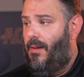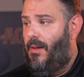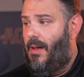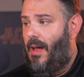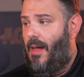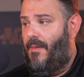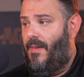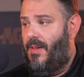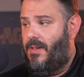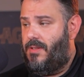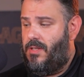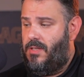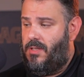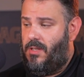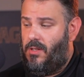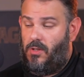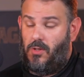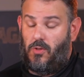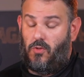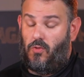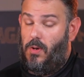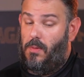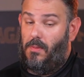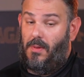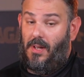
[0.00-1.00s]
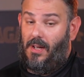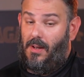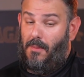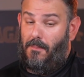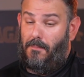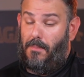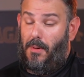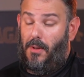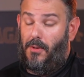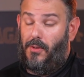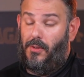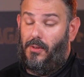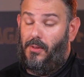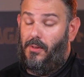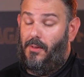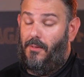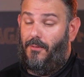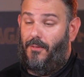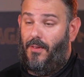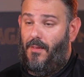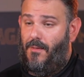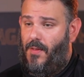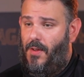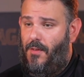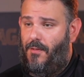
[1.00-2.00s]
And this is extreme, like a bundle of
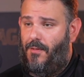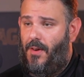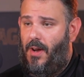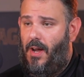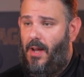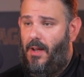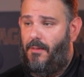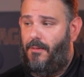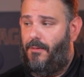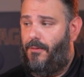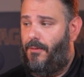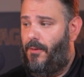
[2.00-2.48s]
55